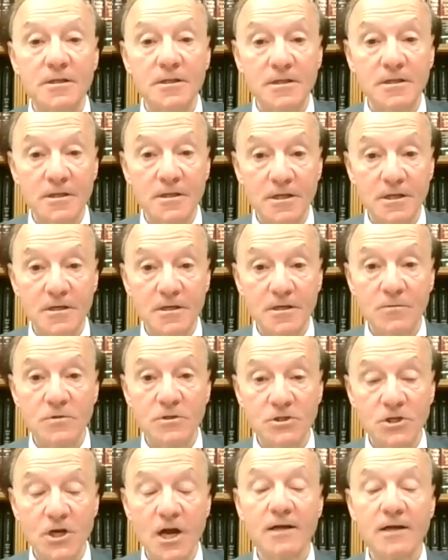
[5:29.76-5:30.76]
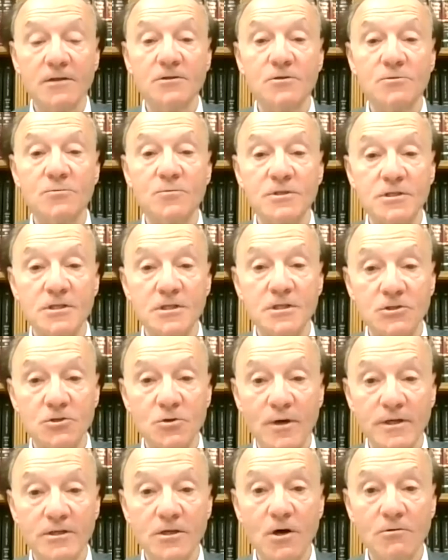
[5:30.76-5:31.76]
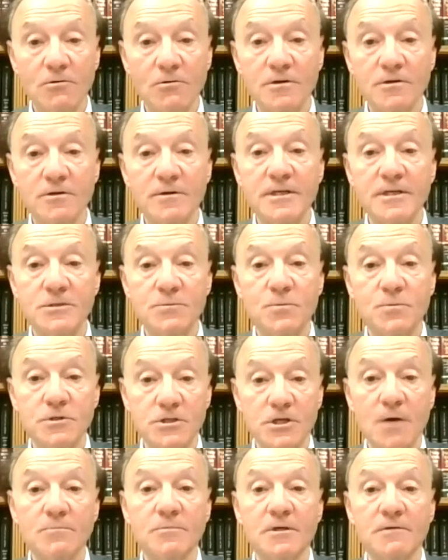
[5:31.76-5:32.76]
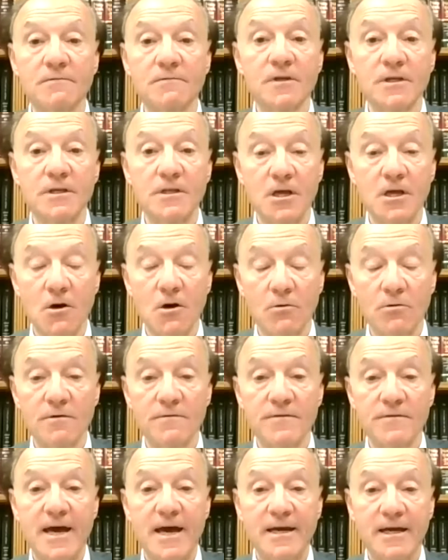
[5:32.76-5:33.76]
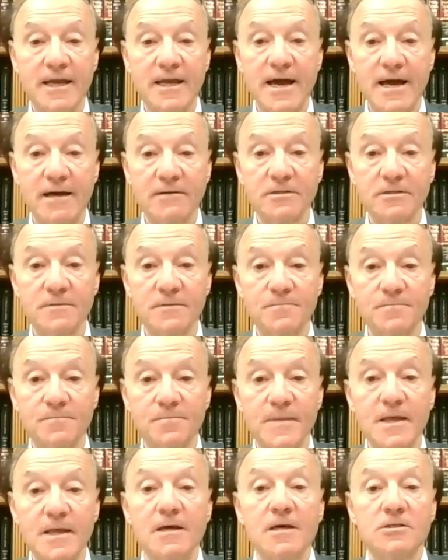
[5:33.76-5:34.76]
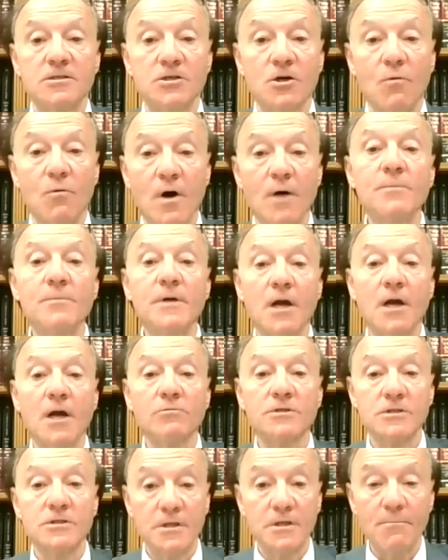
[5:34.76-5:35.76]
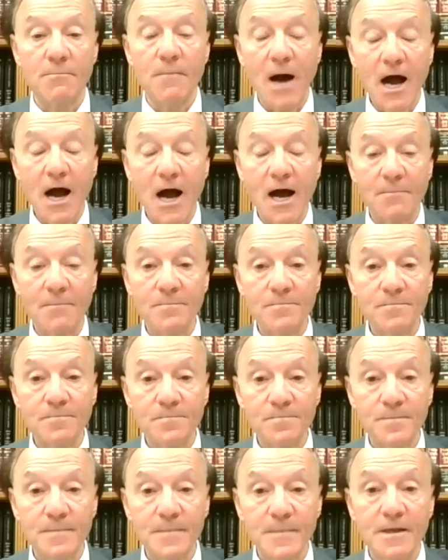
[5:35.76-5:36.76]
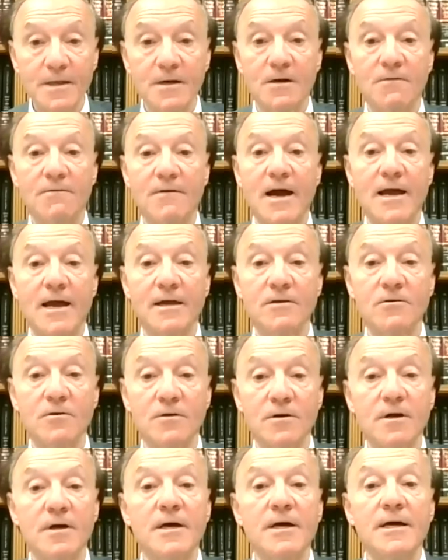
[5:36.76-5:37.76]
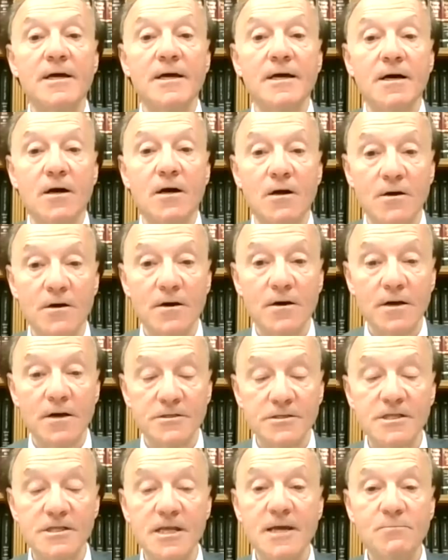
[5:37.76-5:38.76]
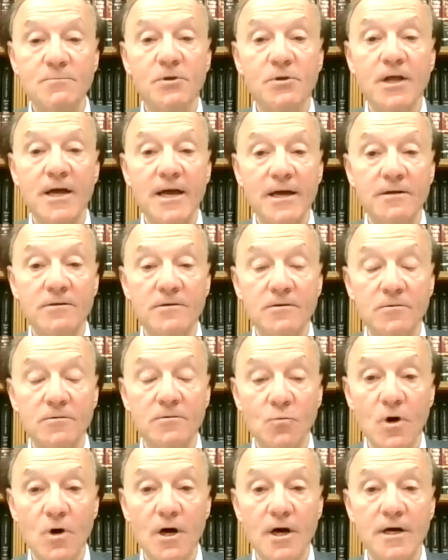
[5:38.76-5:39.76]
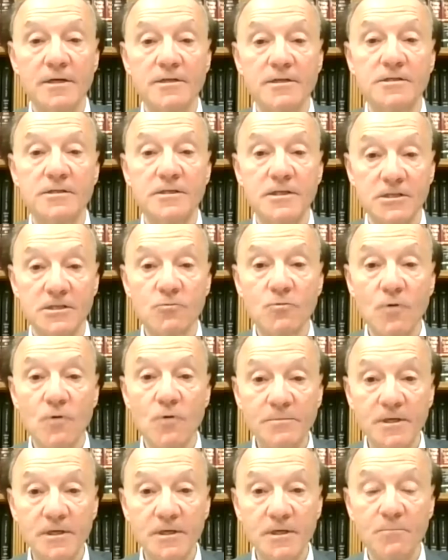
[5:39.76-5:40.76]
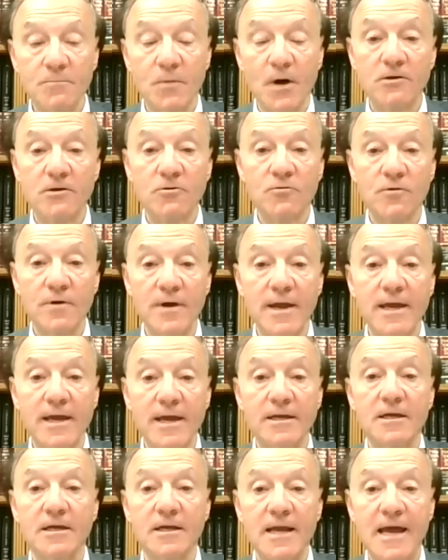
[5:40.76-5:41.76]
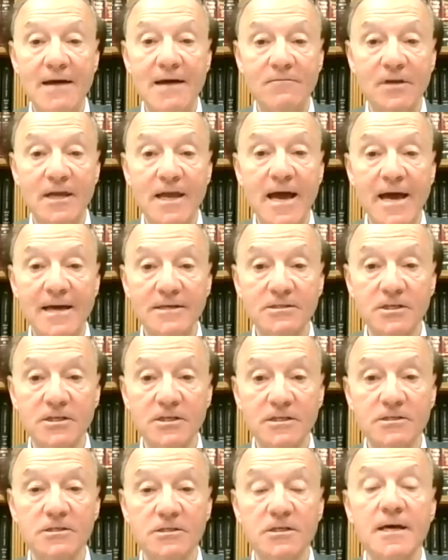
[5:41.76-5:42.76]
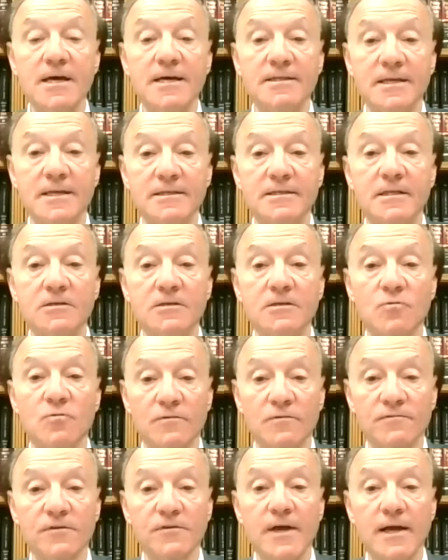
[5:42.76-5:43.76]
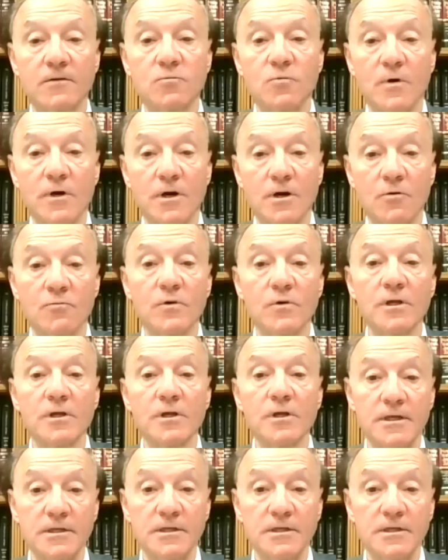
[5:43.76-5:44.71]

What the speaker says: the child who is the joint donor is presumptively the owner of that account. So unbeknownst to mom, all right, her estate plan was disrupted by creating and having assets that didn't reflect what her real